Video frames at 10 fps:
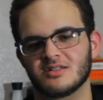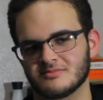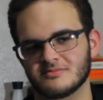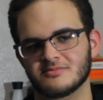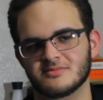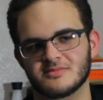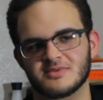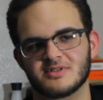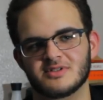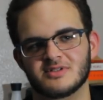Do you know
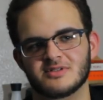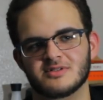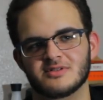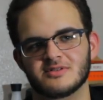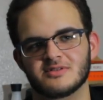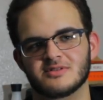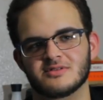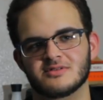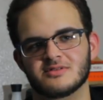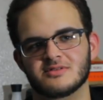any role
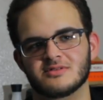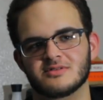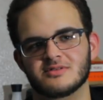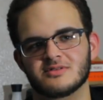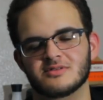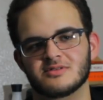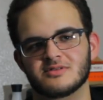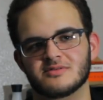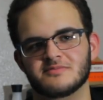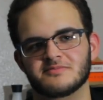models, or do you have any
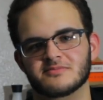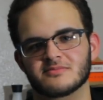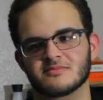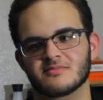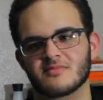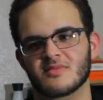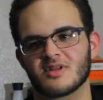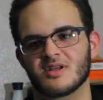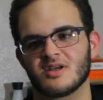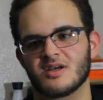role models besides your
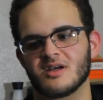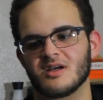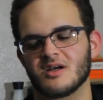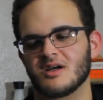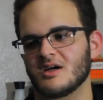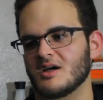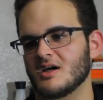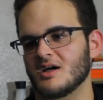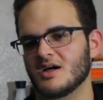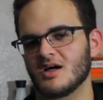family that squat?
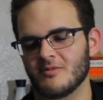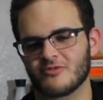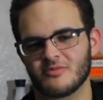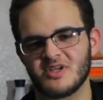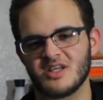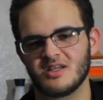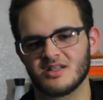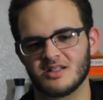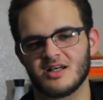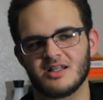Um, for me, a,
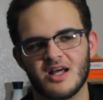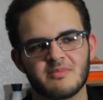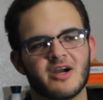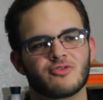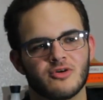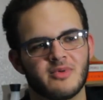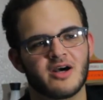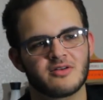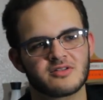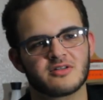a lot of my role
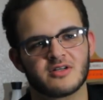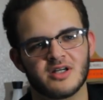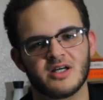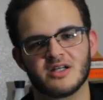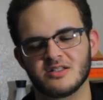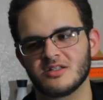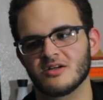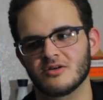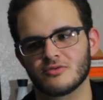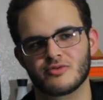models are uh, you
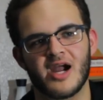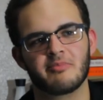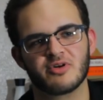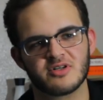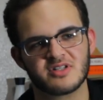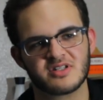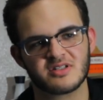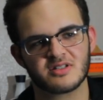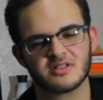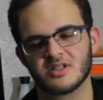know,
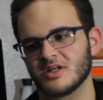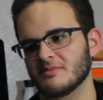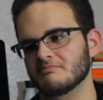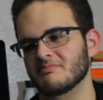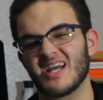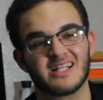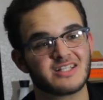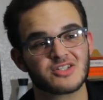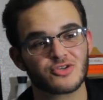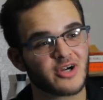rappers, um, male
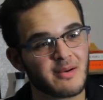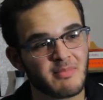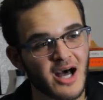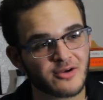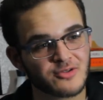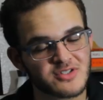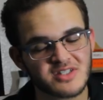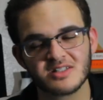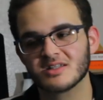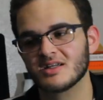Instagram models,